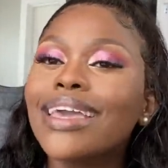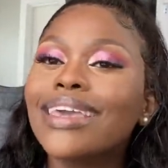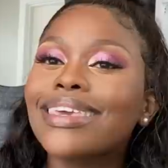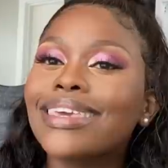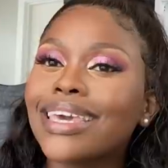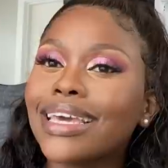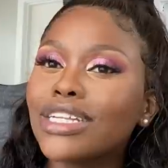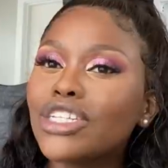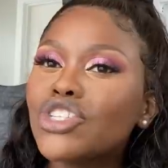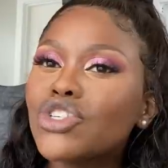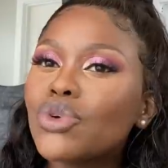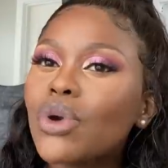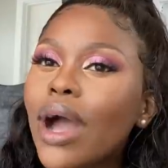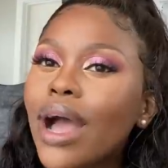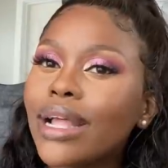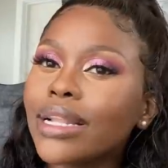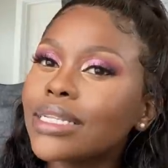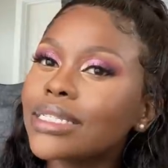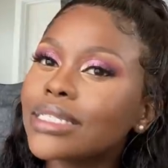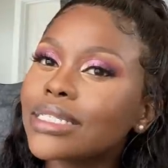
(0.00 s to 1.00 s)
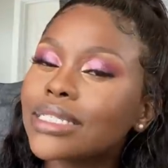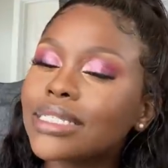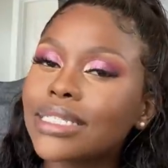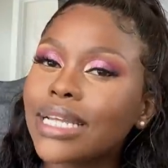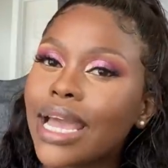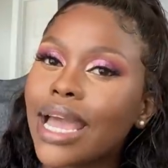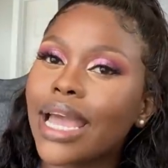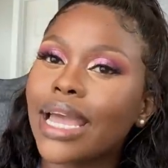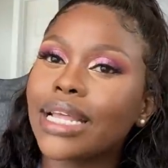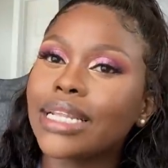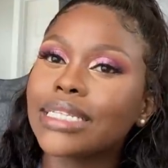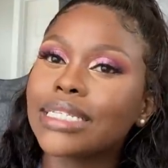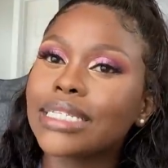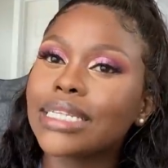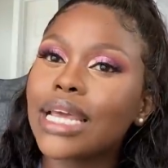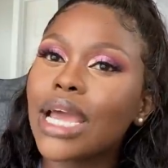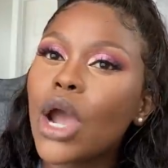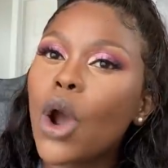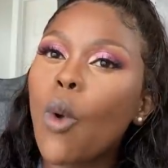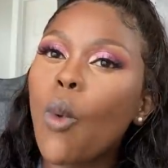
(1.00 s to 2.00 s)
get to understand
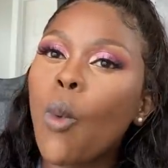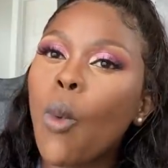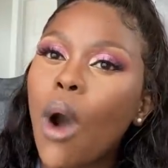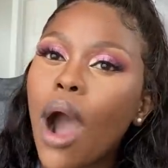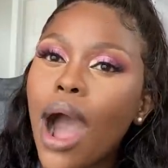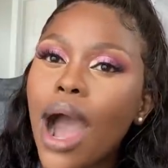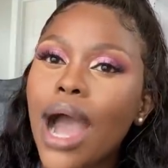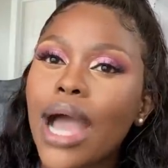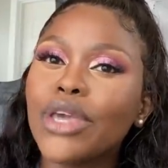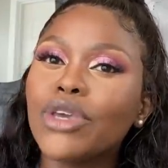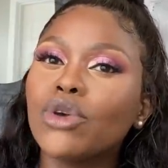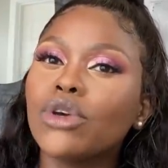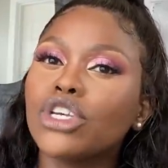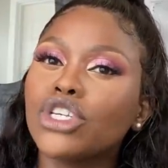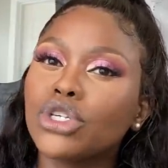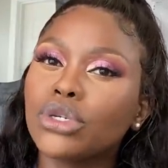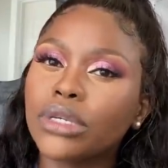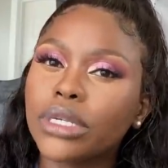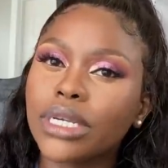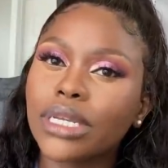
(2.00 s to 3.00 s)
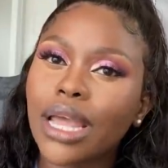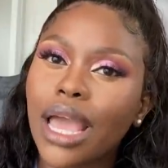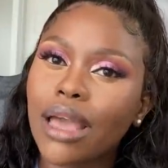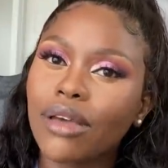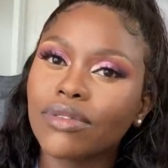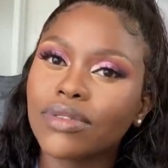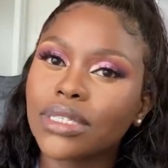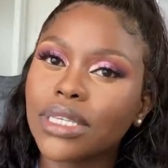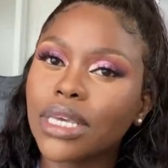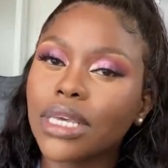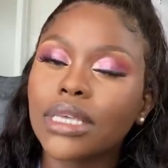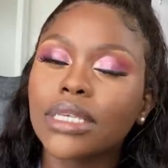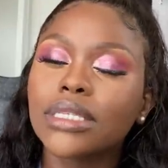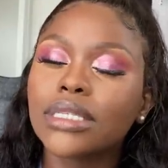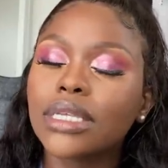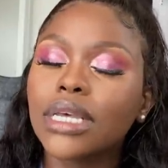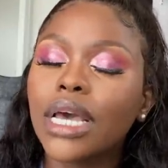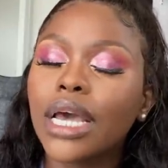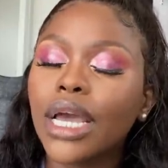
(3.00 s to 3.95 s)
why you shouldn't have sex